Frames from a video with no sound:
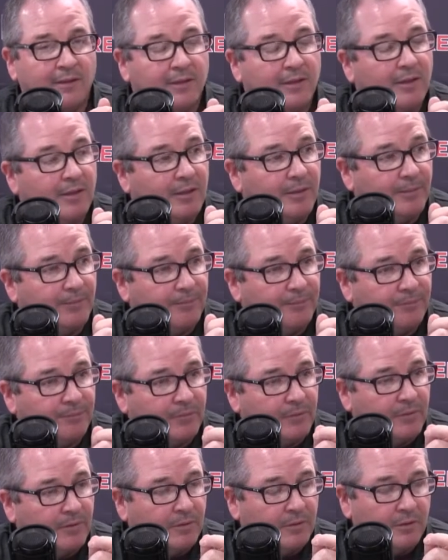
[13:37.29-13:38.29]
An
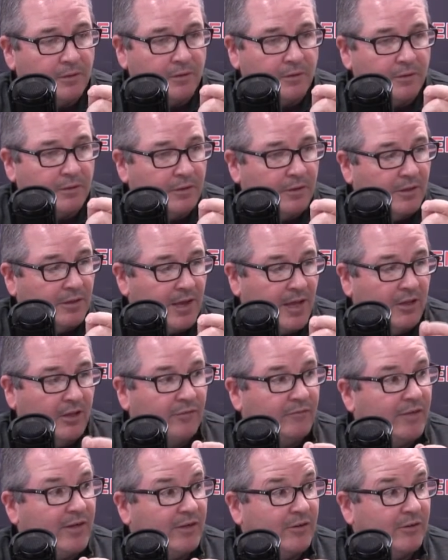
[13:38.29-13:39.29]

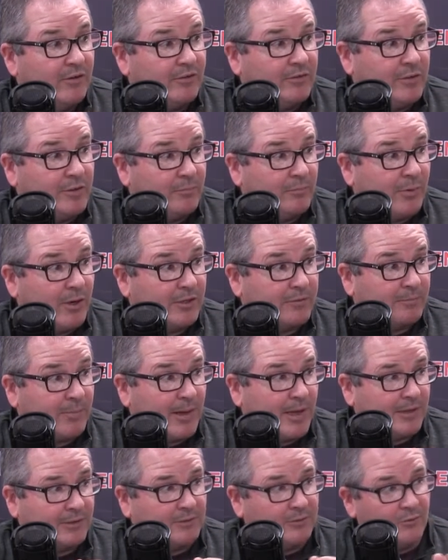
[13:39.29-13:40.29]
elevator to the press
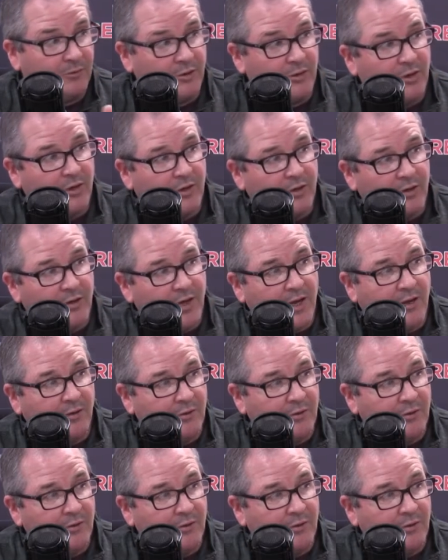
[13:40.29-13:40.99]
box. So now